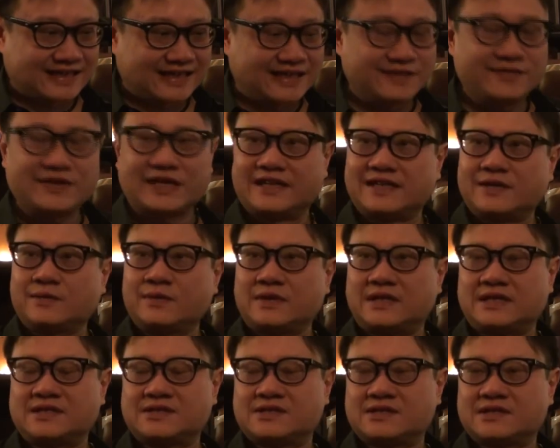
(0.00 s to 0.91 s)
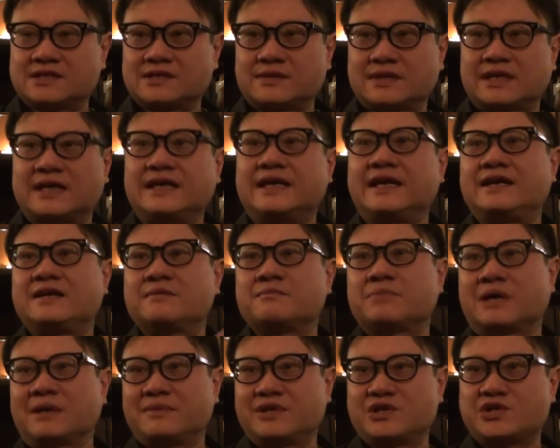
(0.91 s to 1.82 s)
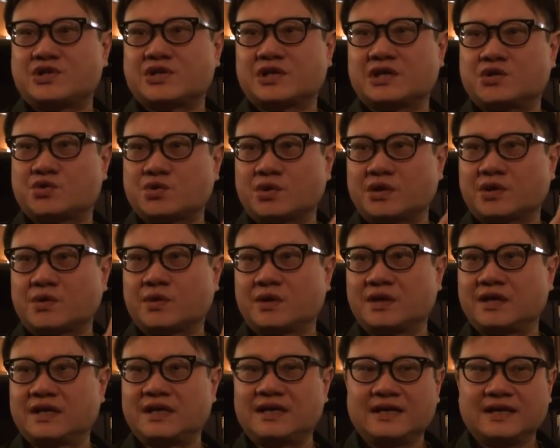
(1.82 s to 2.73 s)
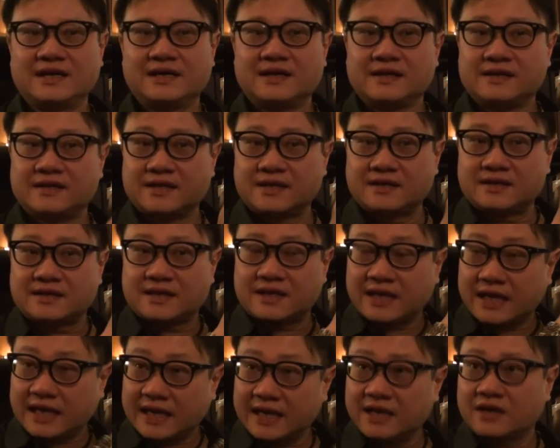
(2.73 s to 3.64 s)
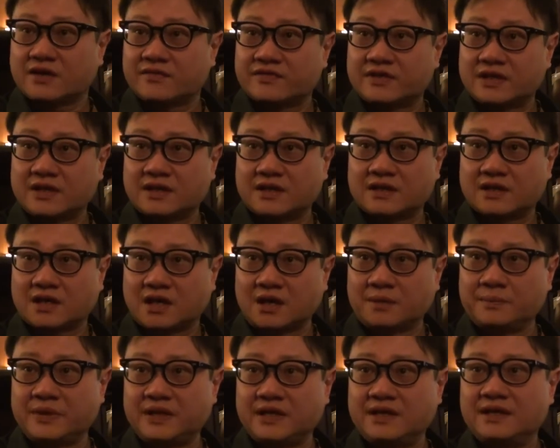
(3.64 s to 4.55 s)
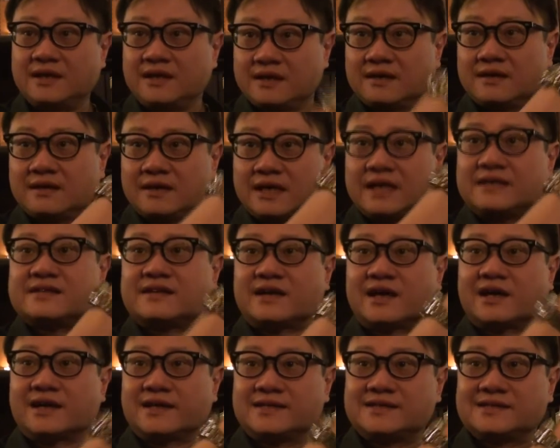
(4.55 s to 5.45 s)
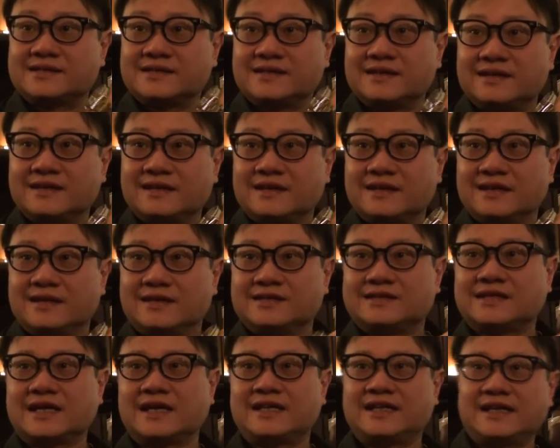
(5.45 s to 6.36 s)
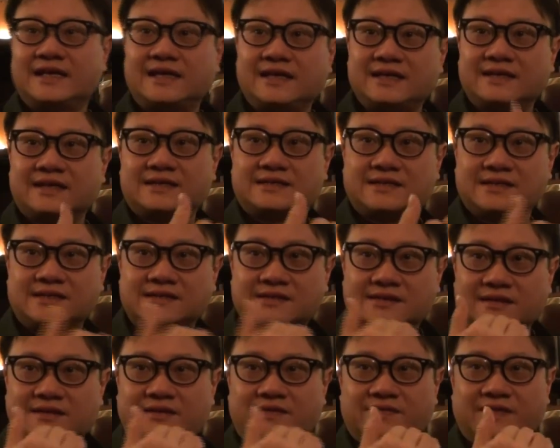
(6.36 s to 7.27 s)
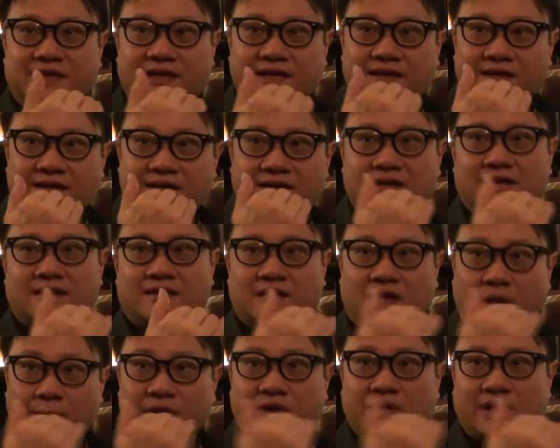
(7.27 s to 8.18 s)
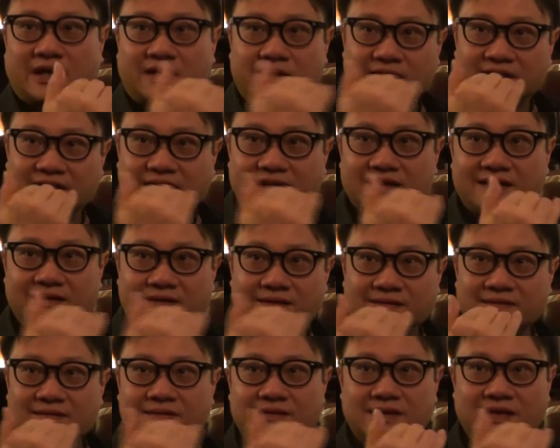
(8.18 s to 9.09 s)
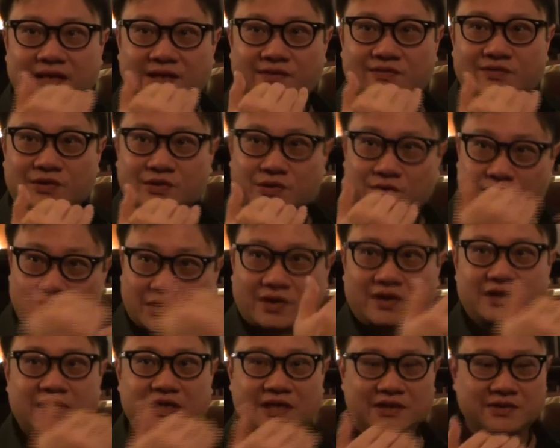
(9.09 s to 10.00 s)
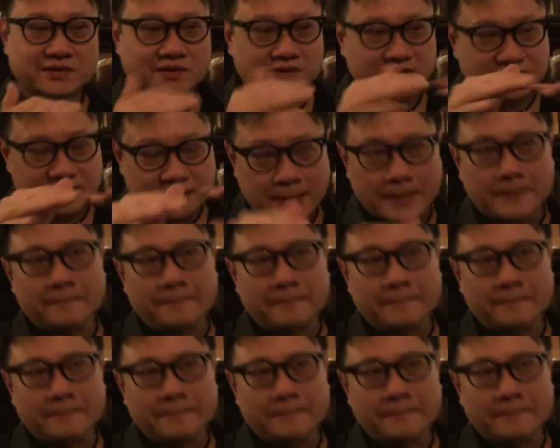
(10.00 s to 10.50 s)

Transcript: even I think with his Canadian publisher, Drawing Quality, the head of the company is an artist. Yeah. So I think there's this sort of like common ground that, you know, if you draw, he draws.